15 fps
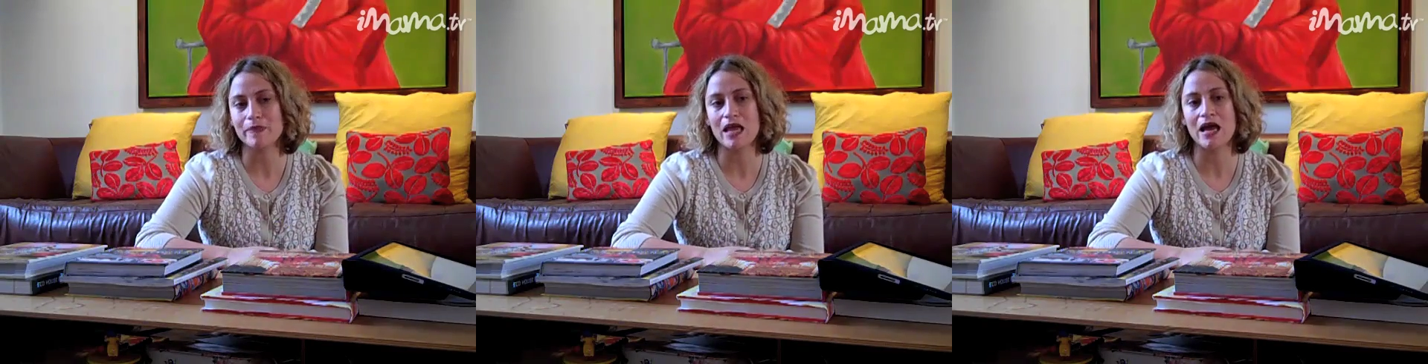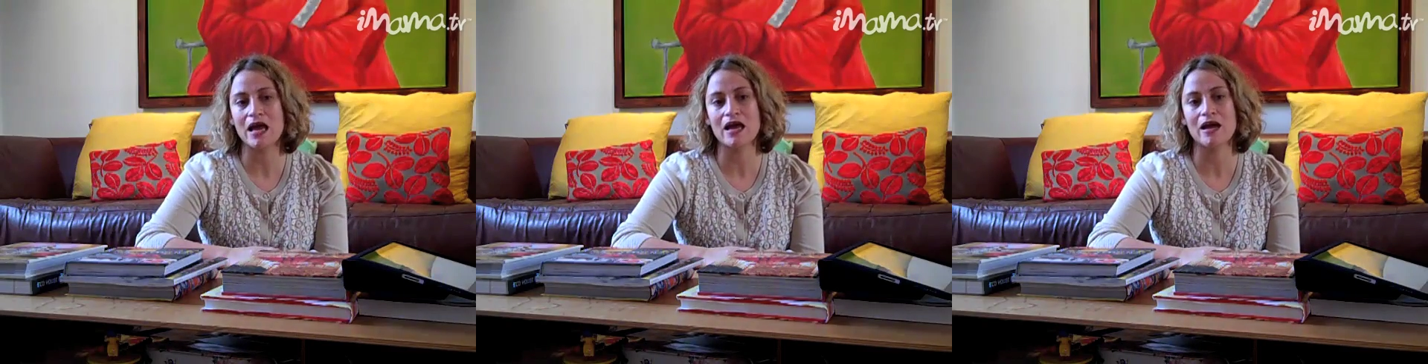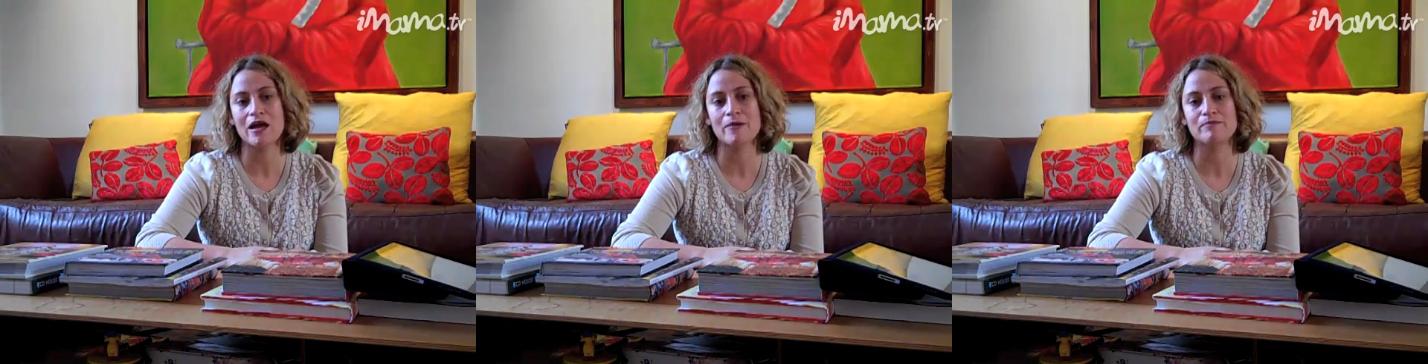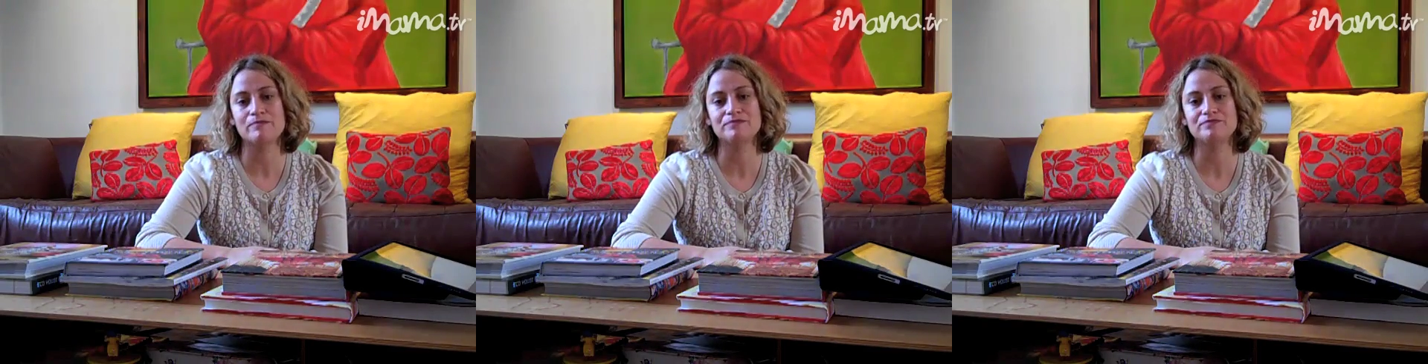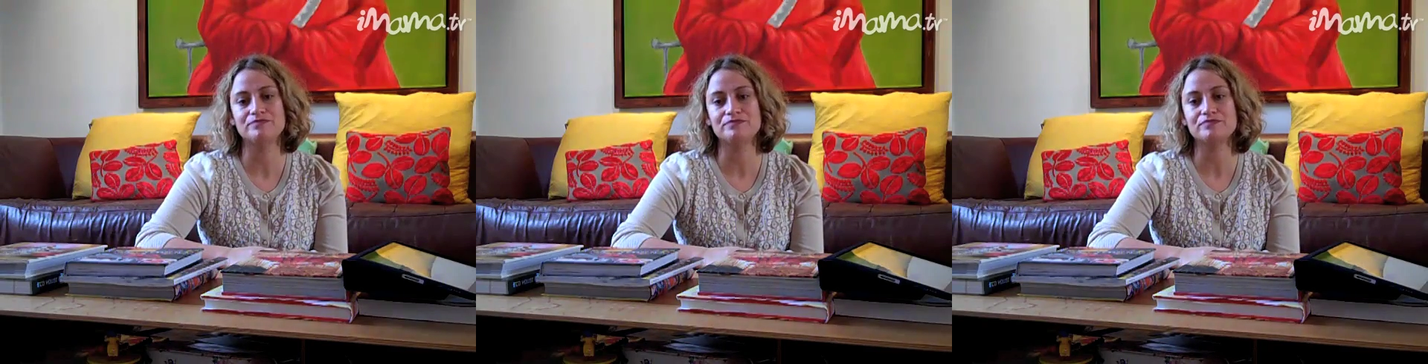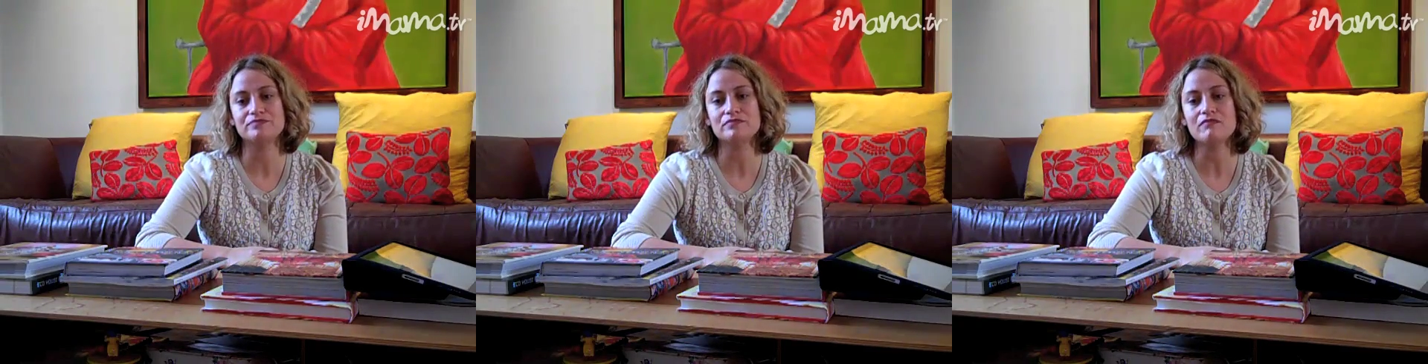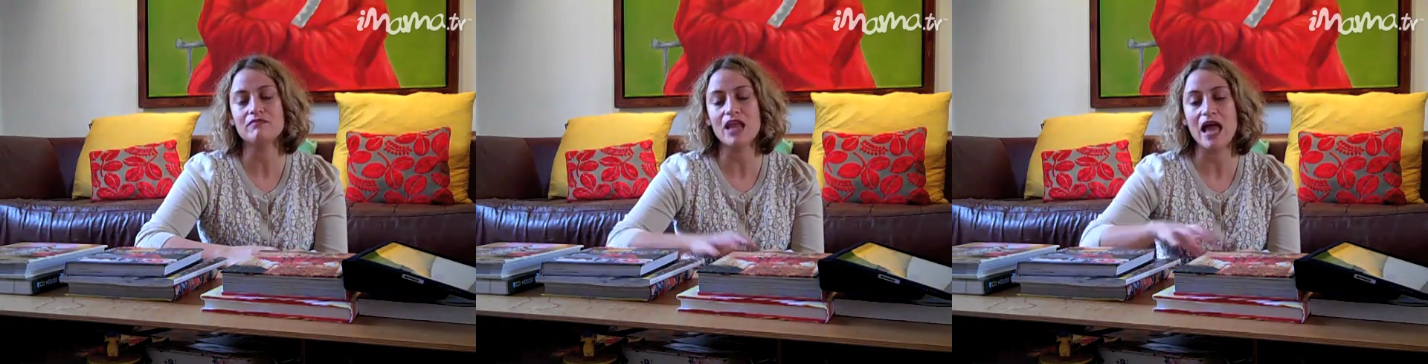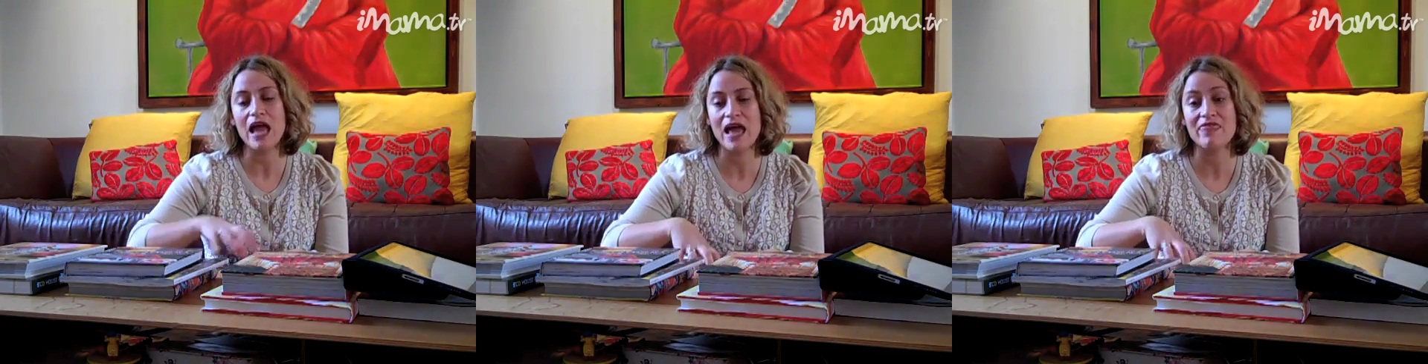
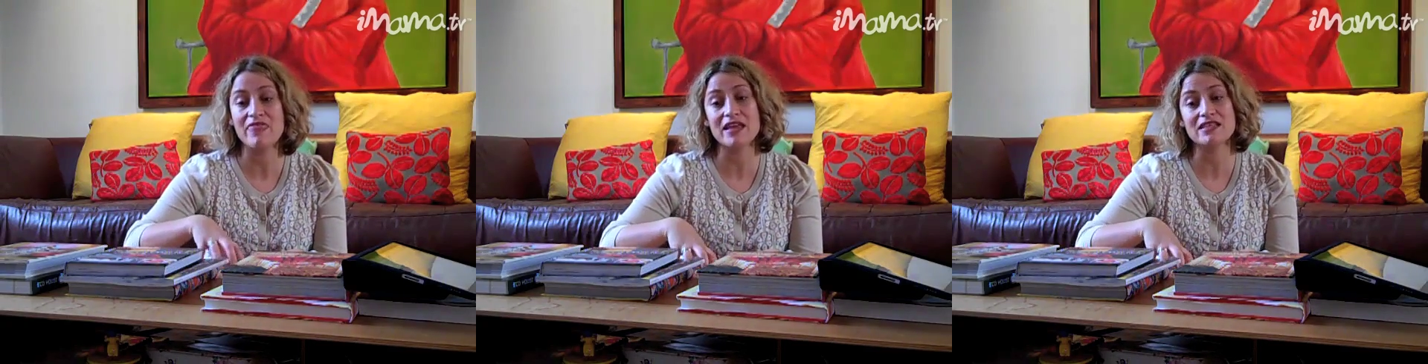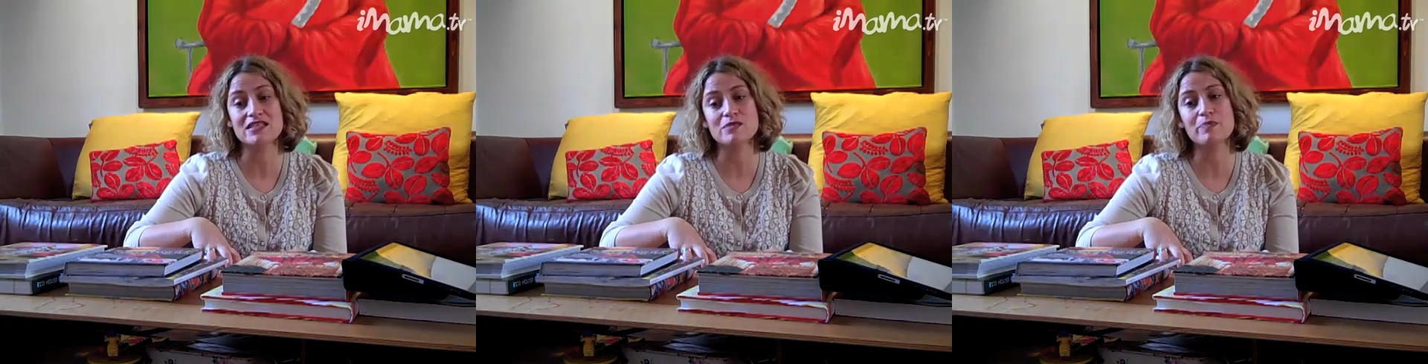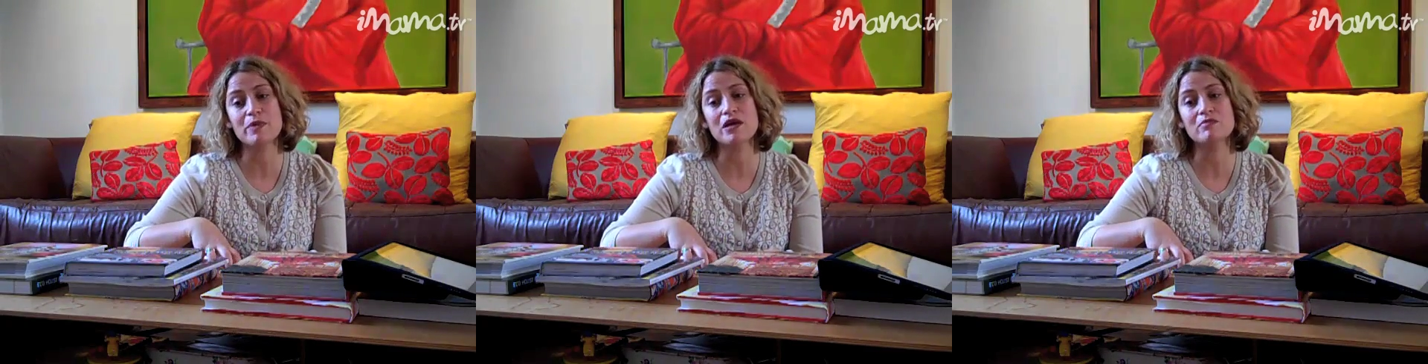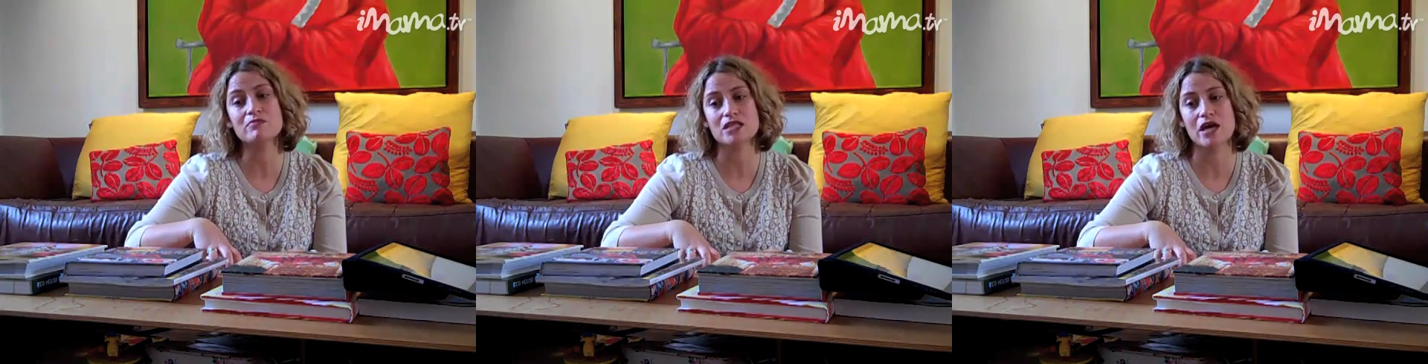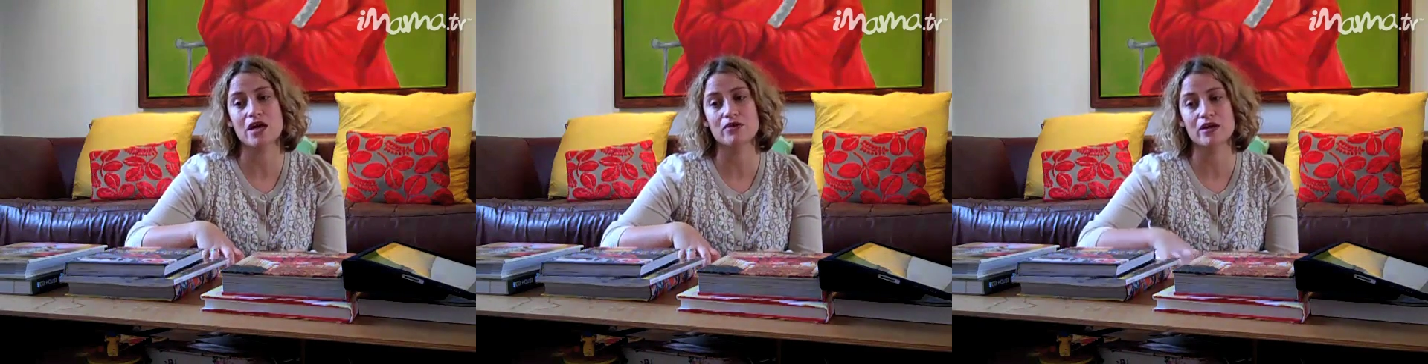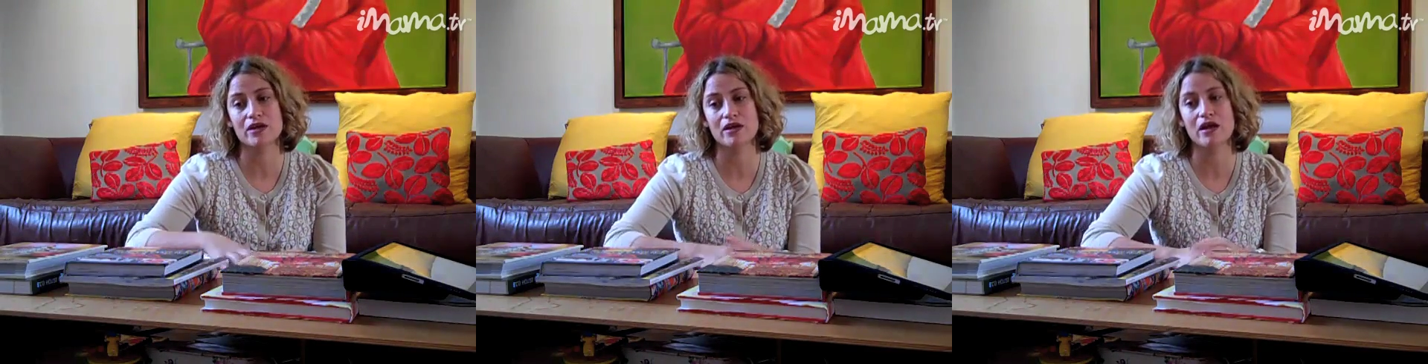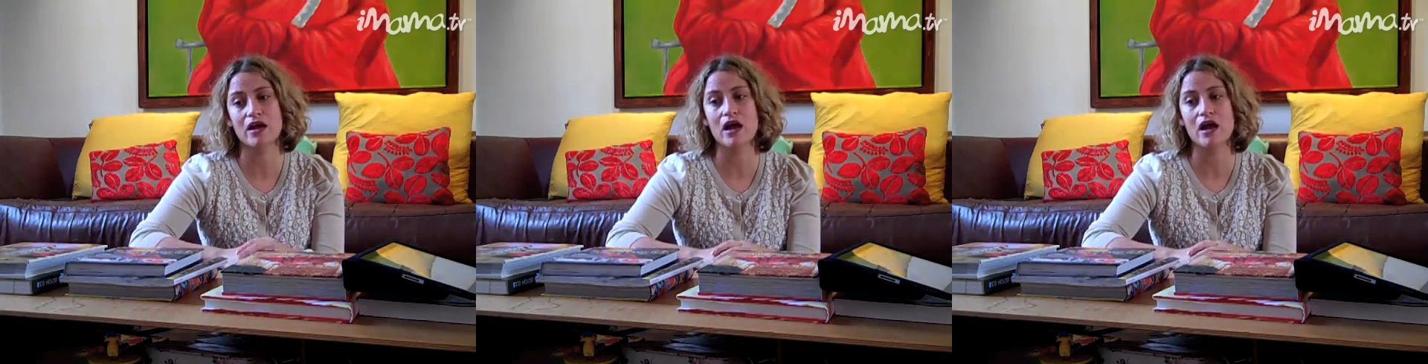And then sperm donor,